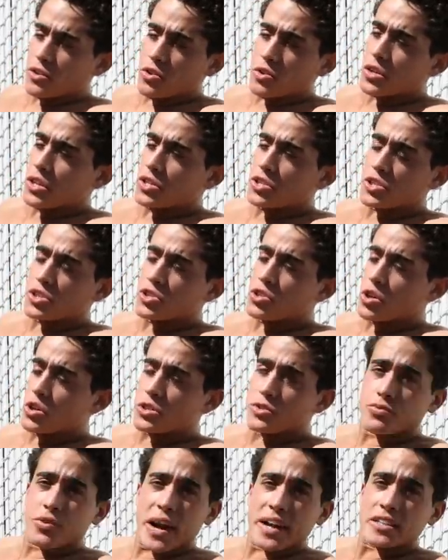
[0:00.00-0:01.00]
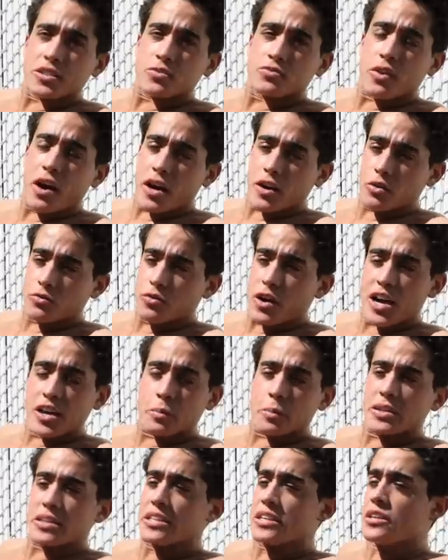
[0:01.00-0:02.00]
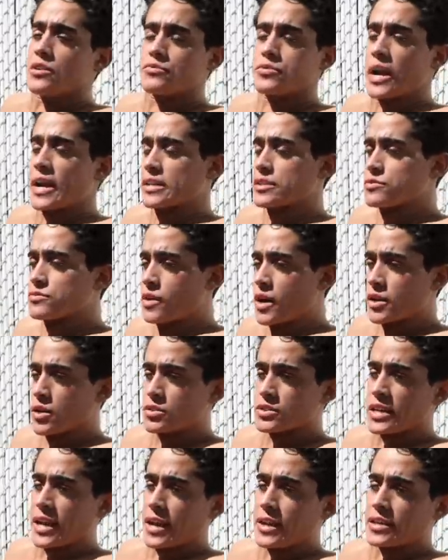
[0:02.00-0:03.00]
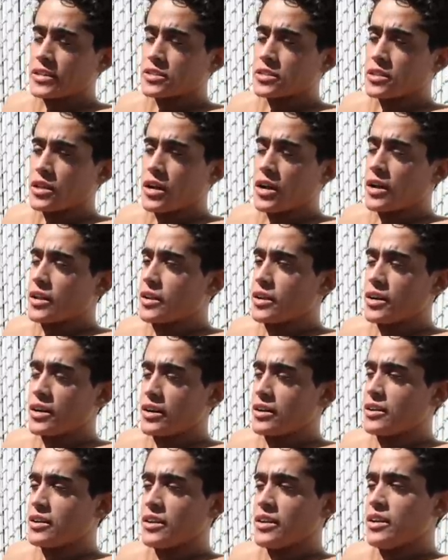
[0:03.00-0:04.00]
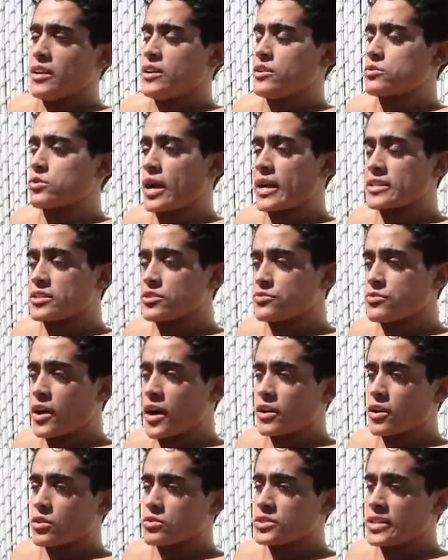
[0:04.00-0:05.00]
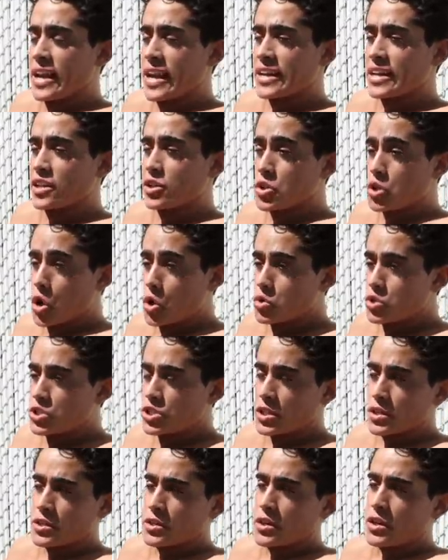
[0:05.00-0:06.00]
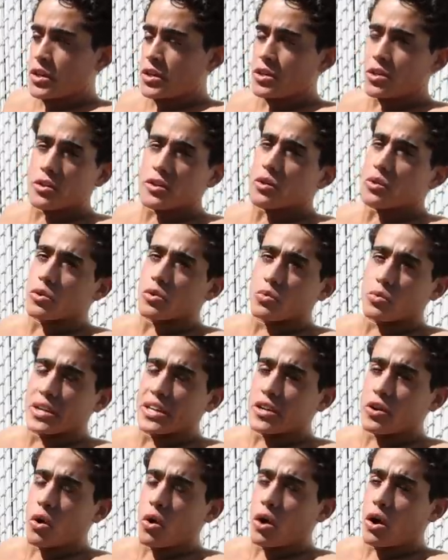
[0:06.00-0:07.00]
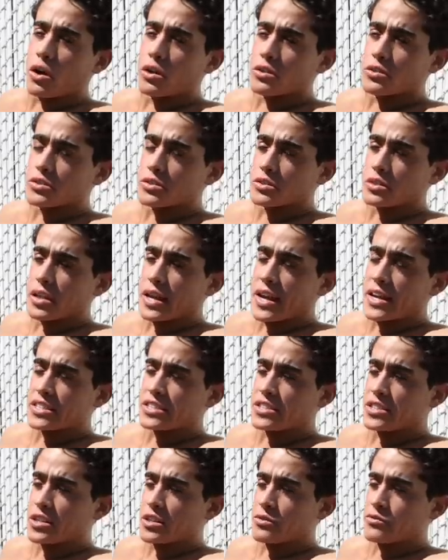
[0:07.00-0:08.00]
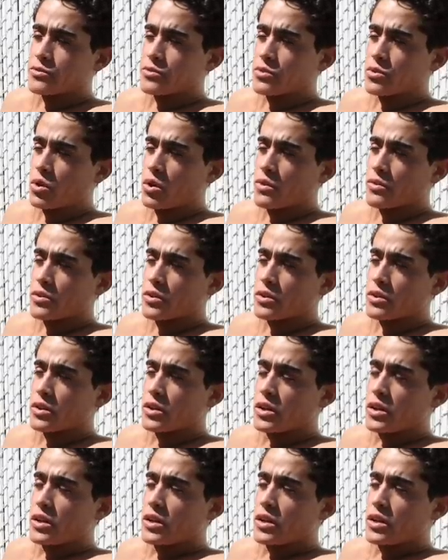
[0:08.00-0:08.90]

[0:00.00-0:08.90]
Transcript: You can just search Frank Tufano Vitamin D, Frank Tufano Tanning Salon, Frank Tufano Tanning Lotion. You know, there were the recalls last year for all the